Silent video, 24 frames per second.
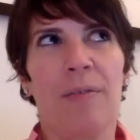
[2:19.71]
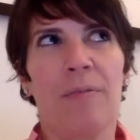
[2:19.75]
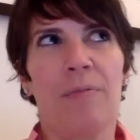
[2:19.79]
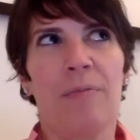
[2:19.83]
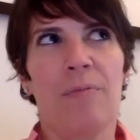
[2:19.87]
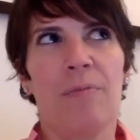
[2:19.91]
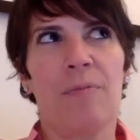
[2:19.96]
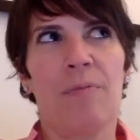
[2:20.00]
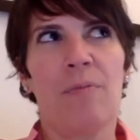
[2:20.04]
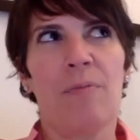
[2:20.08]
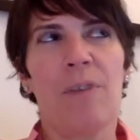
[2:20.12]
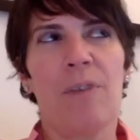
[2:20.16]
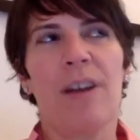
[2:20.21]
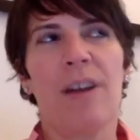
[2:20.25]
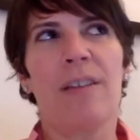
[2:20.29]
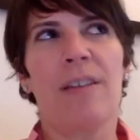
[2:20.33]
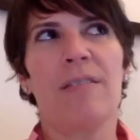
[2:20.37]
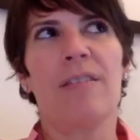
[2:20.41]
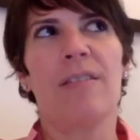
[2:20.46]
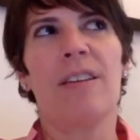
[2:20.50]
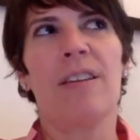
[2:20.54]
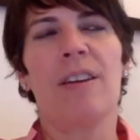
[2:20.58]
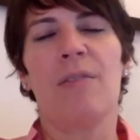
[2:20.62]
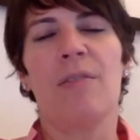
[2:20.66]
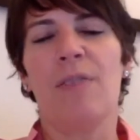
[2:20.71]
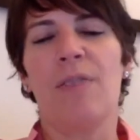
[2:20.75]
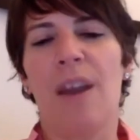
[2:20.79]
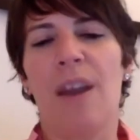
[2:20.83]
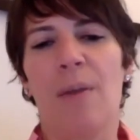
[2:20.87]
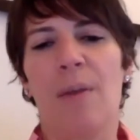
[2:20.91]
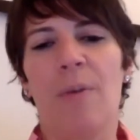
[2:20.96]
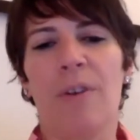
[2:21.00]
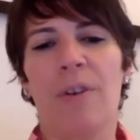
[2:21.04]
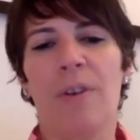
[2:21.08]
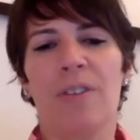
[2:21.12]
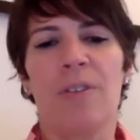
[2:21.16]
One,
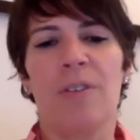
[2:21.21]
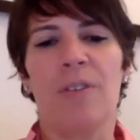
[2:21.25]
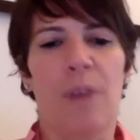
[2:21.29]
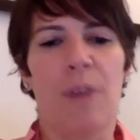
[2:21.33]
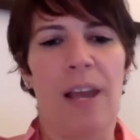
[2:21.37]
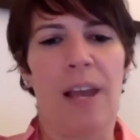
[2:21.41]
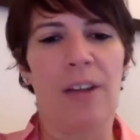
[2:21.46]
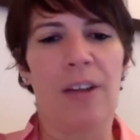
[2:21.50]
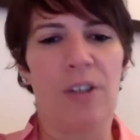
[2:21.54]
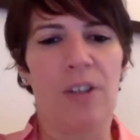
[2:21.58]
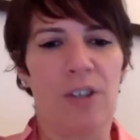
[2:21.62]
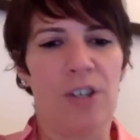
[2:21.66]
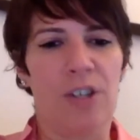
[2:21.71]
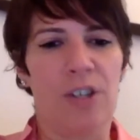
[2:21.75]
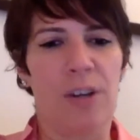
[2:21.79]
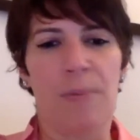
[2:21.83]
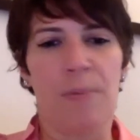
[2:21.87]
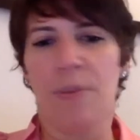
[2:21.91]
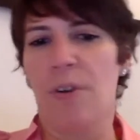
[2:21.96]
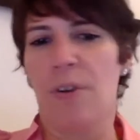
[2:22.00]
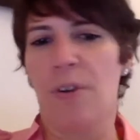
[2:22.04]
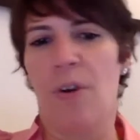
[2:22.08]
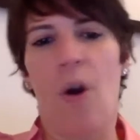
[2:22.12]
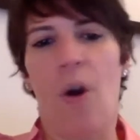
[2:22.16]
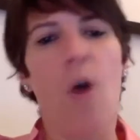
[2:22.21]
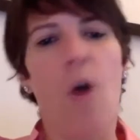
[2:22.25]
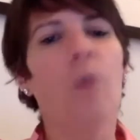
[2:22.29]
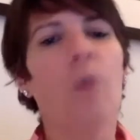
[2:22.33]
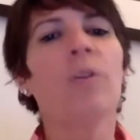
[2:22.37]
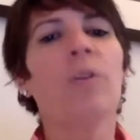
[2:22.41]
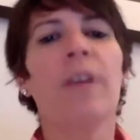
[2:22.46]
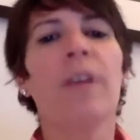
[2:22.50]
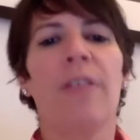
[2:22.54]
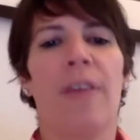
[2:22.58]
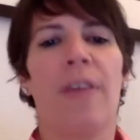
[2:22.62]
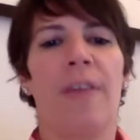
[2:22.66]
networks and relationships are the only
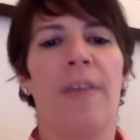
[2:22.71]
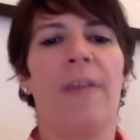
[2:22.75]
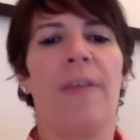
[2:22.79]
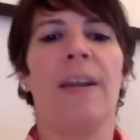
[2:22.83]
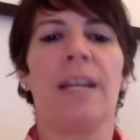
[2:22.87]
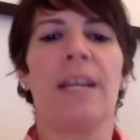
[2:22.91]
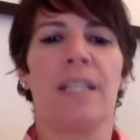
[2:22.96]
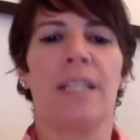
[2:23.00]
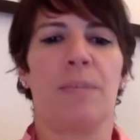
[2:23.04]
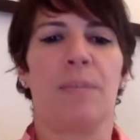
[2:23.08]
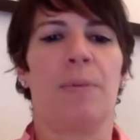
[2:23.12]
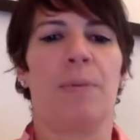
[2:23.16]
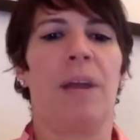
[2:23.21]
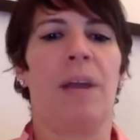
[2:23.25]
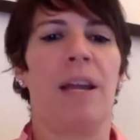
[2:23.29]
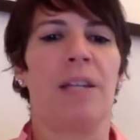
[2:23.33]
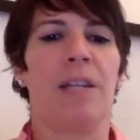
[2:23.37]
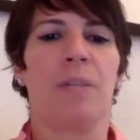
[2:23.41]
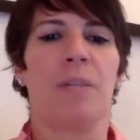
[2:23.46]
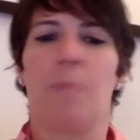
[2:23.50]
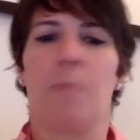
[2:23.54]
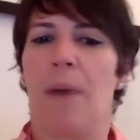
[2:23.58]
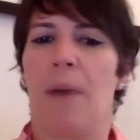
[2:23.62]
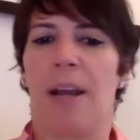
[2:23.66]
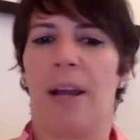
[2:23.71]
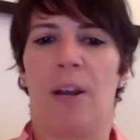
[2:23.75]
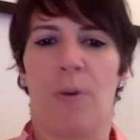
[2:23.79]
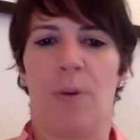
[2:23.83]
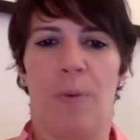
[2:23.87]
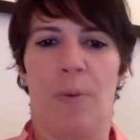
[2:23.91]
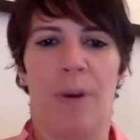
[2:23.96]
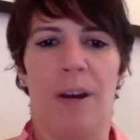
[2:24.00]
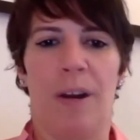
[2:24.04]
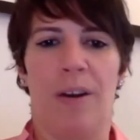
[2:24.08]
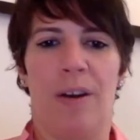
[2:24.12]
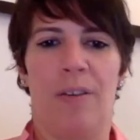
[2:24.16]
thing that explains my
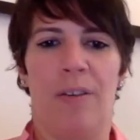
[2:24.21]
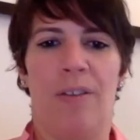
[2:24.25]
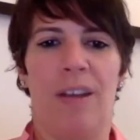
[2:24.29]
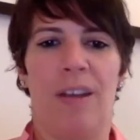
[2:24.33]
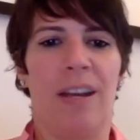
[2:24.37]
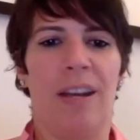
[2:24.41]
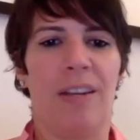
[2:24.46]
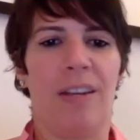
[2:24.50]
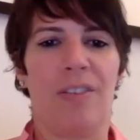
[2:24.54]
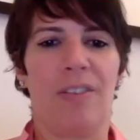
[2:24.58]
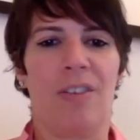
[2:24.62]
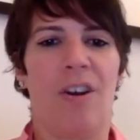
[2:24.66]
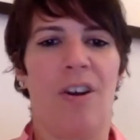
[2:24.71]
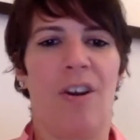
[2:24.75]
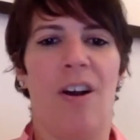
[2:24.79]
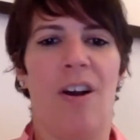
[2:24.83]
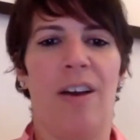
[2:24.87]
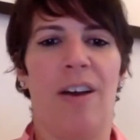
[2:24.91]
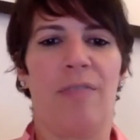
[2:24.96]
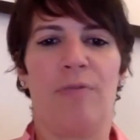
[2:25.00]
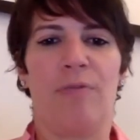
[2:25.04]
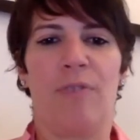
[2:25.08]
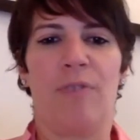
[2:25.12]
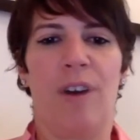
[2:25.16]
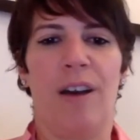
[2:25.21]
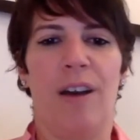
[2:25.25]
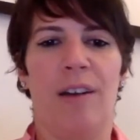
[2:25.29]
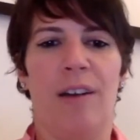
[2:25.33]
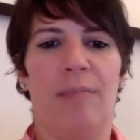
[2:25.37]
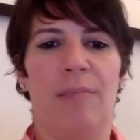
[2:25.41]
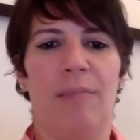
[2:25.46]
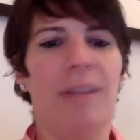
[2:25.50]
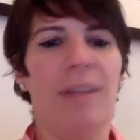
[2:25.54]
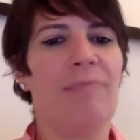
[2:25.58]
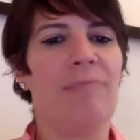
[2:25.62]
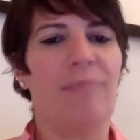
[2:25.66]
career that has gone from,
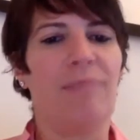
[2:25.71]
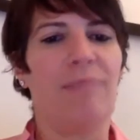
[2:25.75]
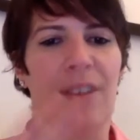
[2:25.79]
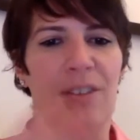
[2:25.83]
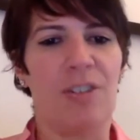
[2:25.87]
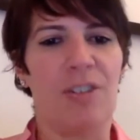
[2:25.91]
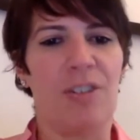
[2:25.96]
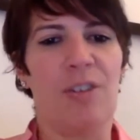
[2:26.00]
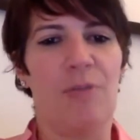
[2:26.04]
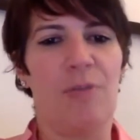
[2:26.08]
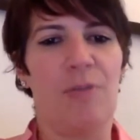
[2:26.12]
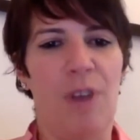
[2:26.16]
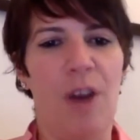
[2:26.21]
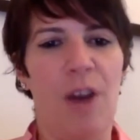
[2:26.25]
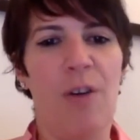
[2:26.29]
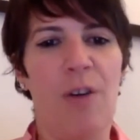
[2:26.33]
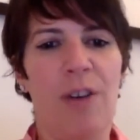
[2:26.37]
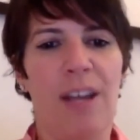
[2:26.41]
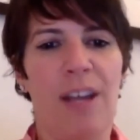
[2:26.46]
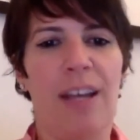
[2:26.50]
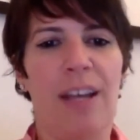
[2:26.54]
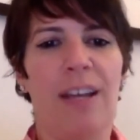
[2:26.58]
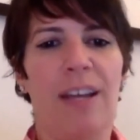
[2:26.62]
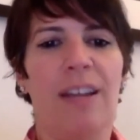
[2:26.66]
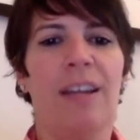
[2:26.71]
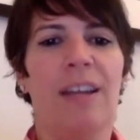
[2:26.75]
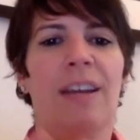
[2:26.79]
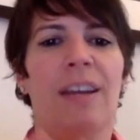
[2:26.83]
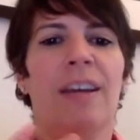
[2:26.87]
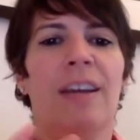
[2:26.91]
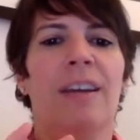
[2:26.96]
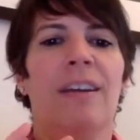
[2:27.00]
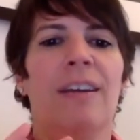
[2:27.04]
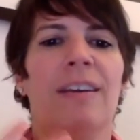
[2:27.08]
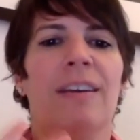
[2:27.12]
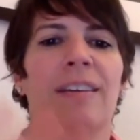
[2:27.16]
as you noted,
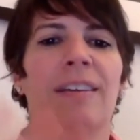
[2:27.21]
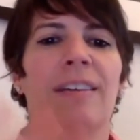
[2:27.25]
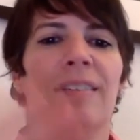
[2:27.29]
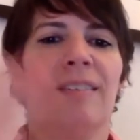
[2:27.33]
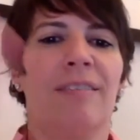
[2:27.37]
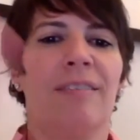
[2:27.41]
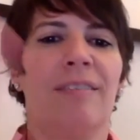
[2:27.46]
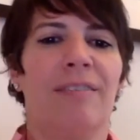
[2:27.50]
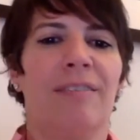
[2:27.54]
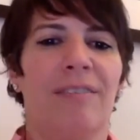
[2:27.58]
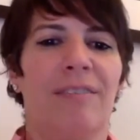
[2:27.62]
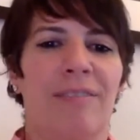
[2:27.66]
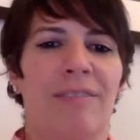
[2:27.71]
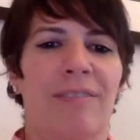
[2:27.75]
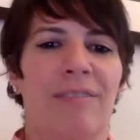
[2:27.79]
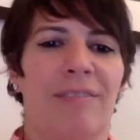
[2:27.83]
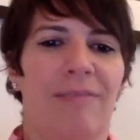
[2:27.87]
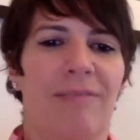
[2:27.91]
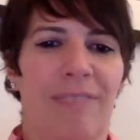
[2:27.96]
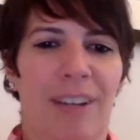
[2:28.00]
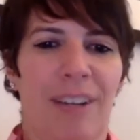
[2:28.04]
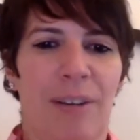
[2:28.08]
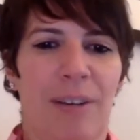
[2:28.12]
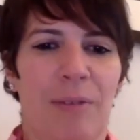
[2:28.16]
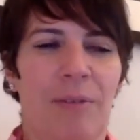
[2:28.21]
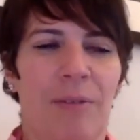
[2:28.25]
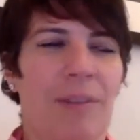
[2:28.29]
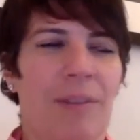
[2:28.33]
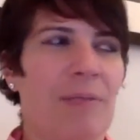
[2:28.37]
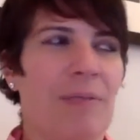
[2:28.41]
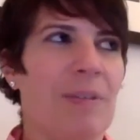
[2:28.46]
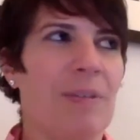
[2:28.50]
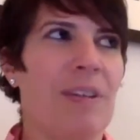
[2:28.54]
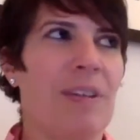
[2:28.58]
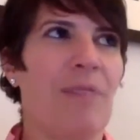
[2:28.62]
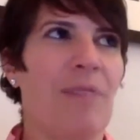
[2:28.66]
I would
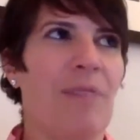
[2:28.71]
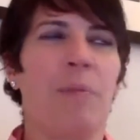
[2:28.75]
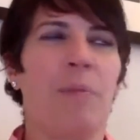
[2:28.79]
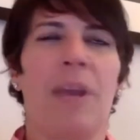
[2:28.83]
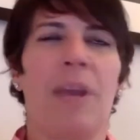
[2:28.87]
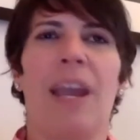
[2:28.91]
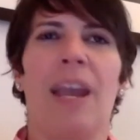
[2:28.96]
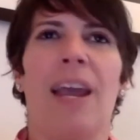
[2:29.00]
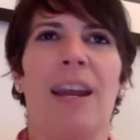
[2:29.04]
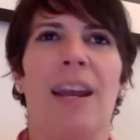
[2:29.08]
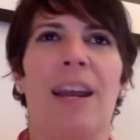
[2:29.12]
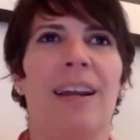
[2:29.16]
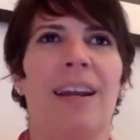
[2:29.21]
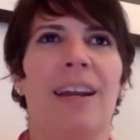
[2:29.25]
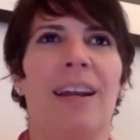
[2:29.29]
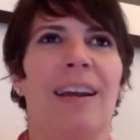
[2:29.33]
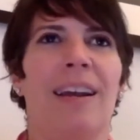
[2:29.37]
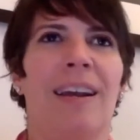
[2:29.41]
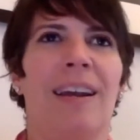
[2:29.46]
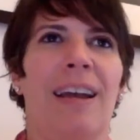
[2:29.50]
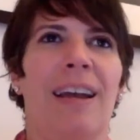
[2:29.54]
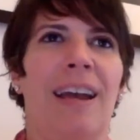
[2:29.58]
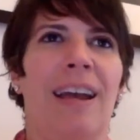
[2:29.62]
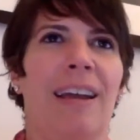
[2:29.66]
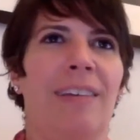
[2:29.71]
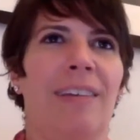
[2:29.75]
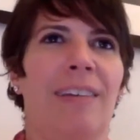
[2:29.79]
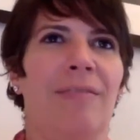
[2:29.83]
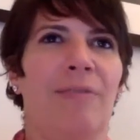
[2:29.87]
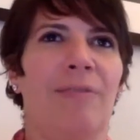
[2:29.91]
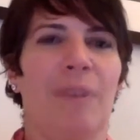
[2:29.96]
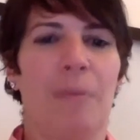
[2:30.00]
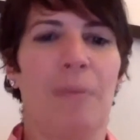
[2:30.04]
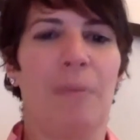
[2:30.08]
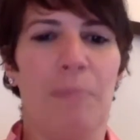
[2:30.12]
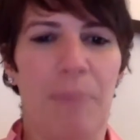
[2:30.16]
say from Canada and
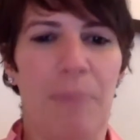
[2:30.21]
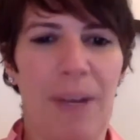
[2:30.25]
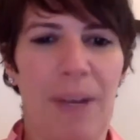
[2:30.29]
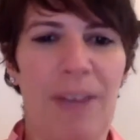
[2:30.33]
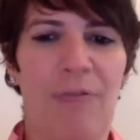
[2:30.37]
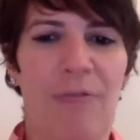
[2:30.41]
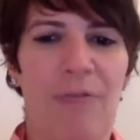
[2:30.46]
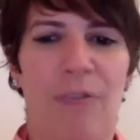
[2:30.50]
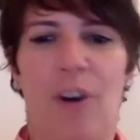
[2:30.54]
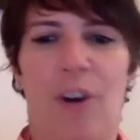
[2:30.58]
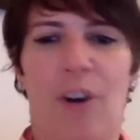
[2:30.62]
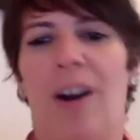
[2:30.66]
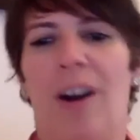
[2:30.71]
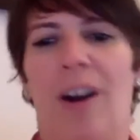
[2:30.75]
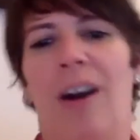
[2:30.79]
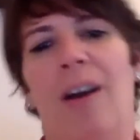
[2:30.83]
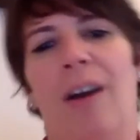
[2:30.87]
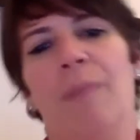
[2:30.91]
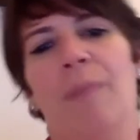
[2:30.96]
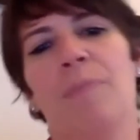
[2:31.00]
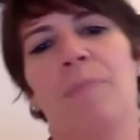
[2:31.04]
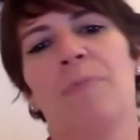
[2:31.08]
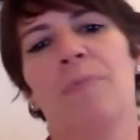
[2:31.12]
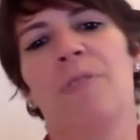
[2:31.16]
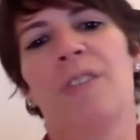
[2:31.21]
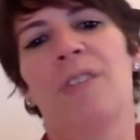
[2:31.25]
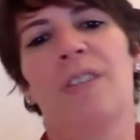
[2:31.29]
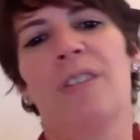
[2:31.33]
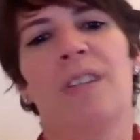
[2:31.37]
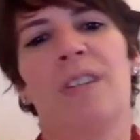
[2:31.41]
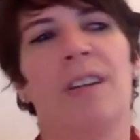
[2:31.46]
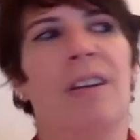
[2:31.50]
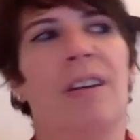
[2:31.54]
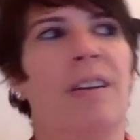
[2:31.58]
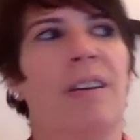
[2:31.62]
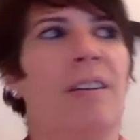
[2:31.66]
from big firms
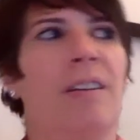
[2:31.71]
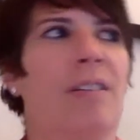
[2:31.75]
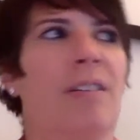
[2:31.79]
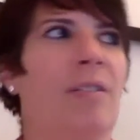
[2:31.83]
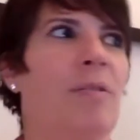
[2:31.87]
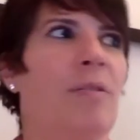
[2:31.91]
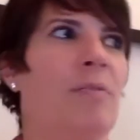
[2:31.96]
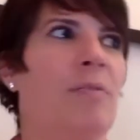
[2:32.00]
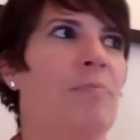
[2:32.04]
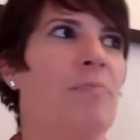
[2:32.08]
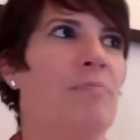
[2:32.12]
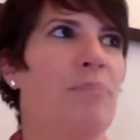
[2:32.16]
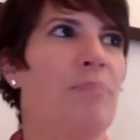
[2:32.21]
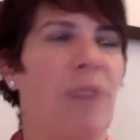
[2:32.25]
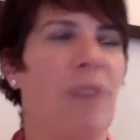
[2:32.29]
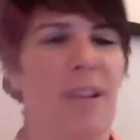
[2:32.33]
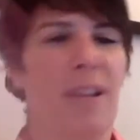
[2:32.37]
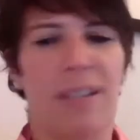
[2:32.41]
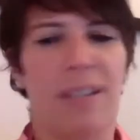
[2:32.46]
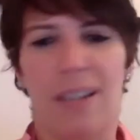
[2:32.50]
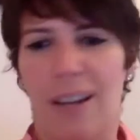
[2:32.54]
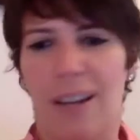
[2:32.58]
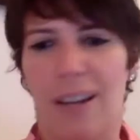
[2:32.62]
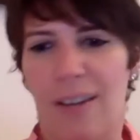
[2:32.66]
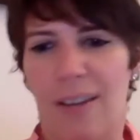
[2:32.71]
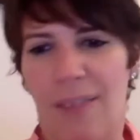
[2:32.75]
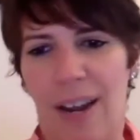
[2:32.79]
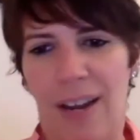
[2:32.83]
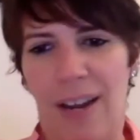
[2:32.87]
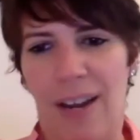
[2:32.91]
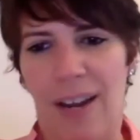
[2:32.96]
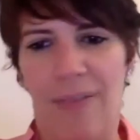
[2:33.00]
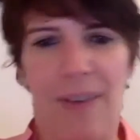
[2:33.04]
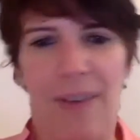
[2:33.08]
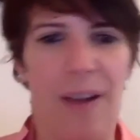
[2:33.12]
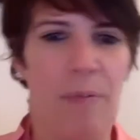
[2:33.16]
to president of
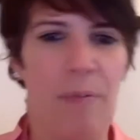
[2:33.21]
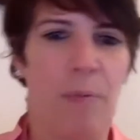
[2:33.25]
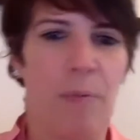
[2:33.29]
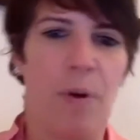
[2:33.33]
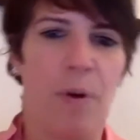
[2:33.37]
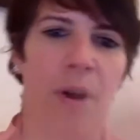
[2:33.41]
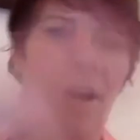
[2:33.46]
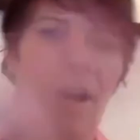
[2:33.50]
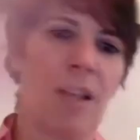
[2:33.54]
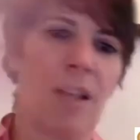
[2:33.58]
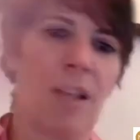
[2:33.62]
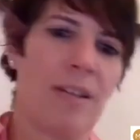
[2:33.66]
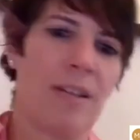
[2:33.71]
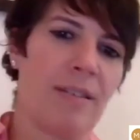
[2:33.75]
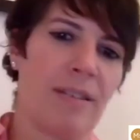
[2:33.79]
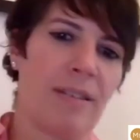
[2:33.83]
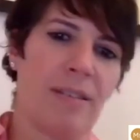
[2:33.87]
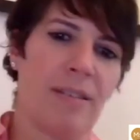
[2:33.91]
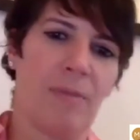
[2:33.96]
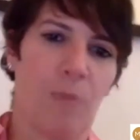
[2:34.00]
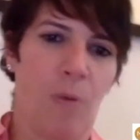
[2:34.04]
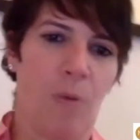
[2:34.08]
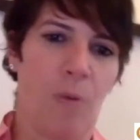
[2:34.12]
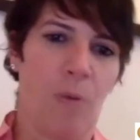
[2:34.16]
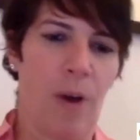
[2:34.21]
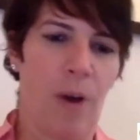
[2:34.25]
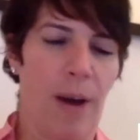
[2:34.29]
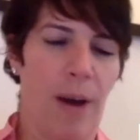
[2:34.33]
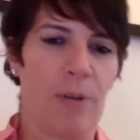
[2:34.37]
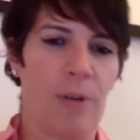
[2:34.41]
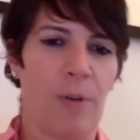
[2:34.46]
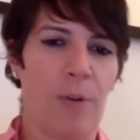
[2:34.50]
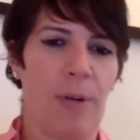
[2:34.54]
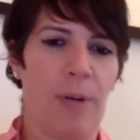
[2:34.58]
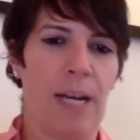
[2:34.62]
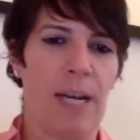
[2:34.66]
85 Broads and what I'm
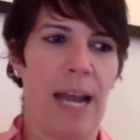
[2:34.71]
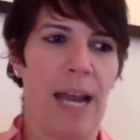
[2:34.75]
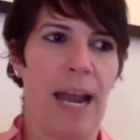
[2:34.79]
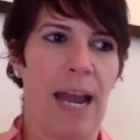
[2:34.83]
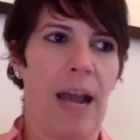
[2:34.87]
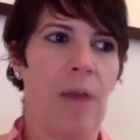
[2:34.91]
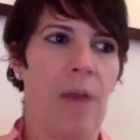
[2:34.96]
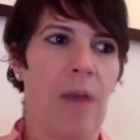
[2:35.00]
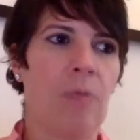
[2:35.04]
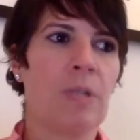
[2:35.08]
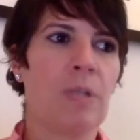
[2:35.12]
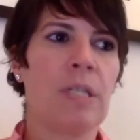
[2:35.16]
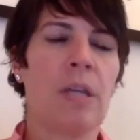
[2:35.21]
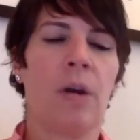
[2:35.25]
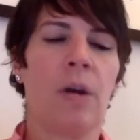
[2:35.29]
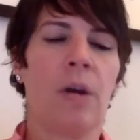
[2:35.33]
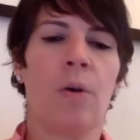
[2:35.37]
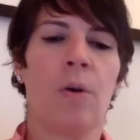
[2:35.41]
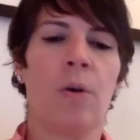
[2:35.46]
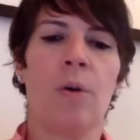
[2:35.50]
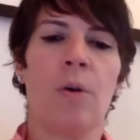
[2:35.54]
doing now. So